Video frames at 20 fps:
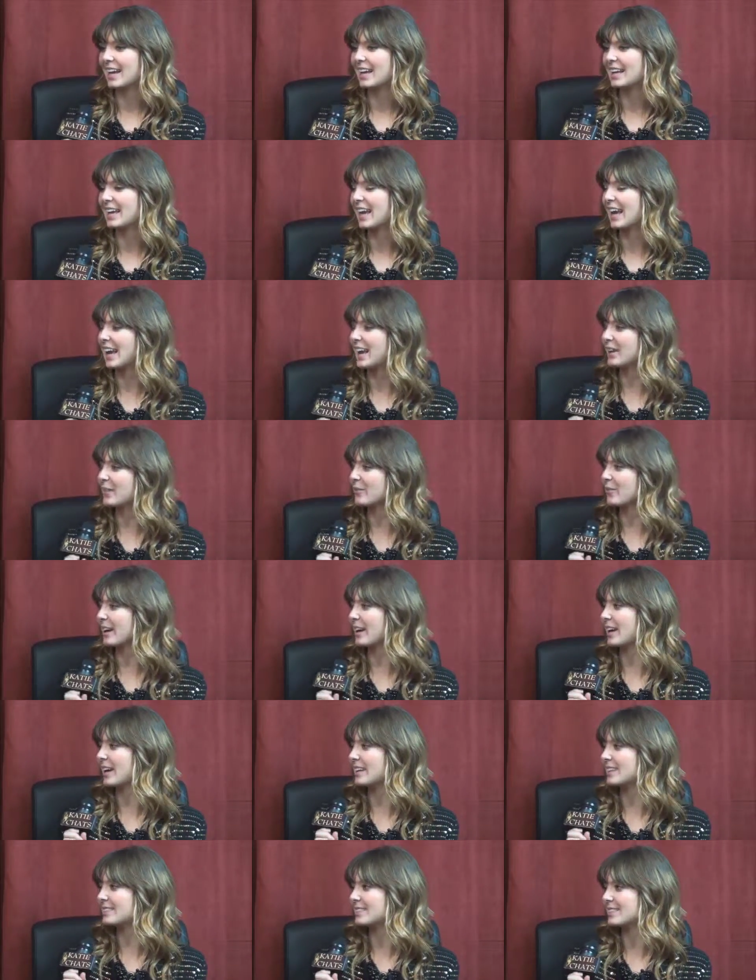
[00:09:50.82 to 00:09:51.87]
I can't
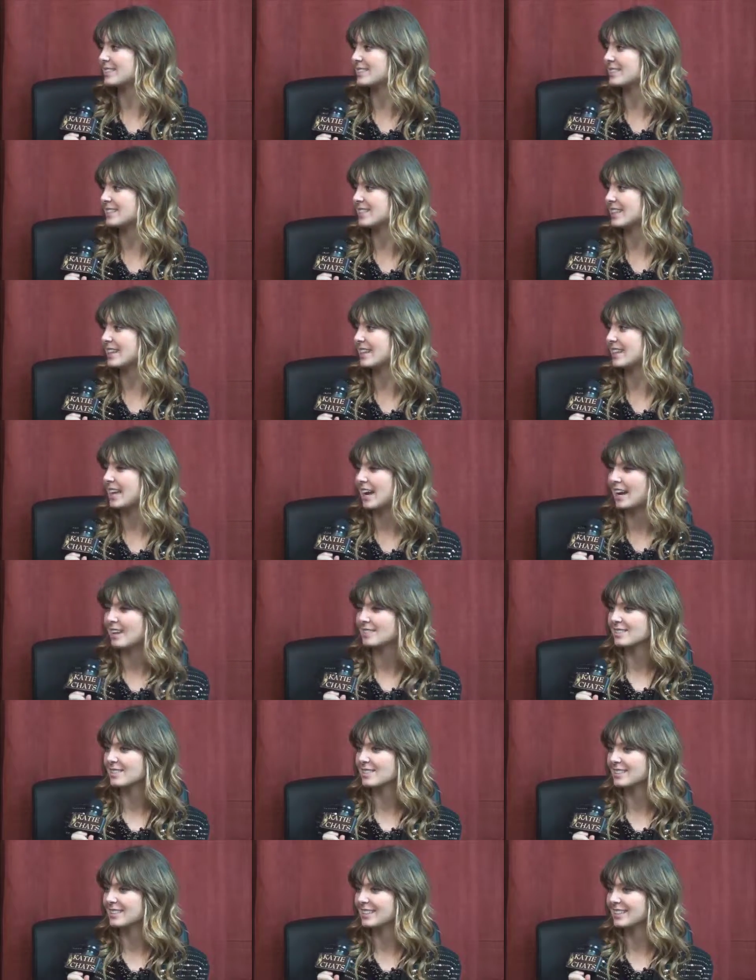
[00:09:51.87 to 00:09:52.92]
wait to see
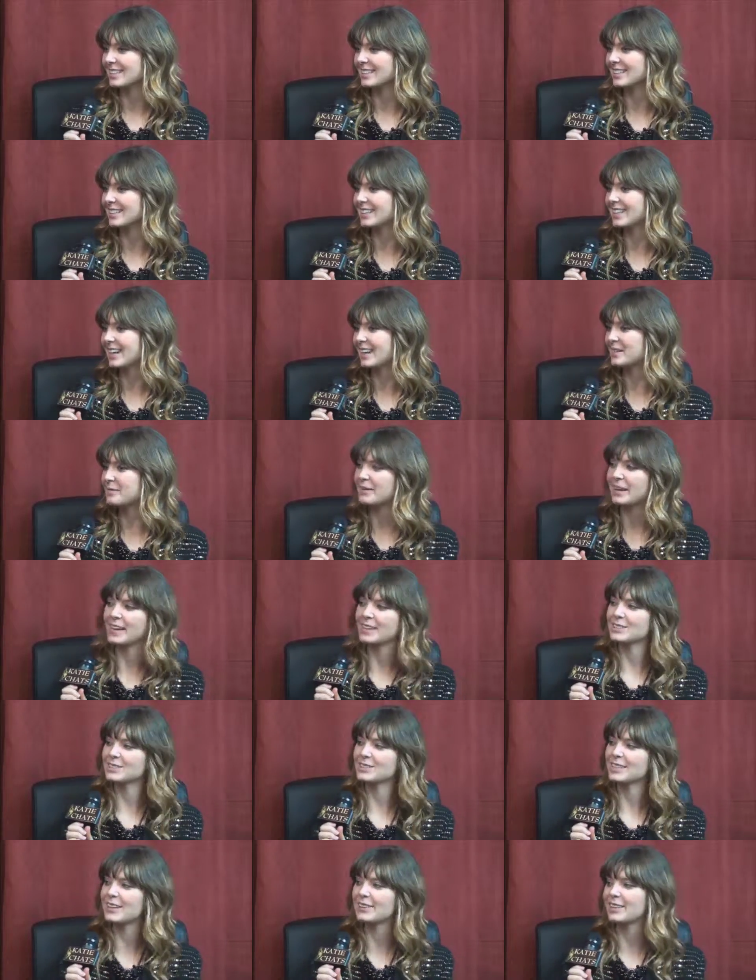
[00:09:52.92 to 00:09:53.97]
Cass and Dylan and
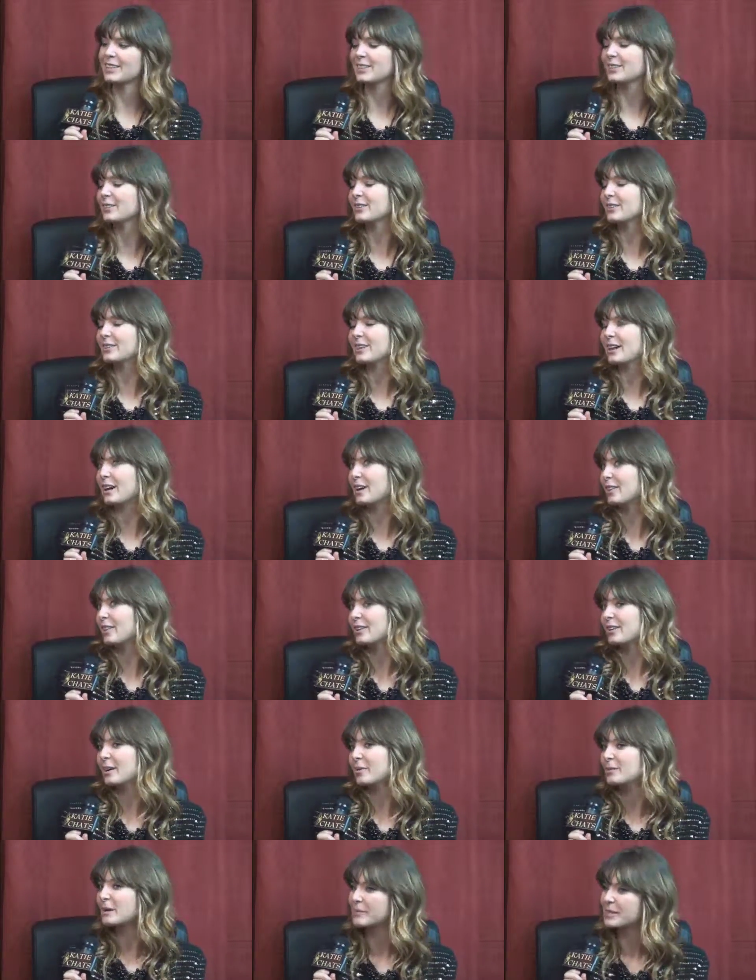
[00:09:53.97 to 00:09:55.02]
Patchtown in your other
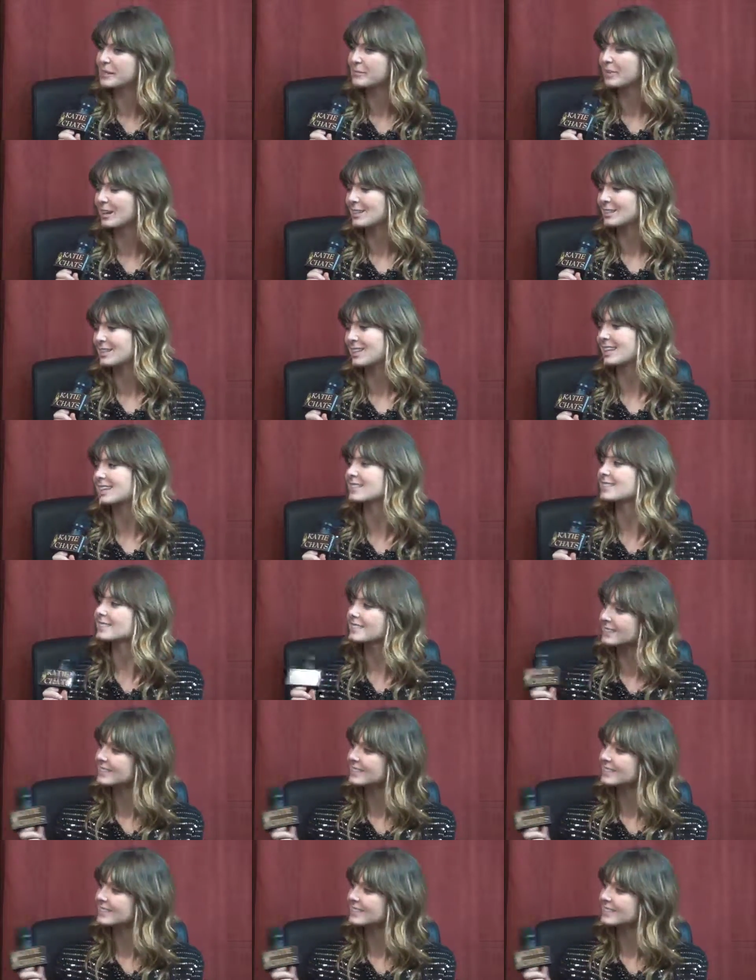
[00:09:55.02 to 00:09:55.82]
upcoming projects.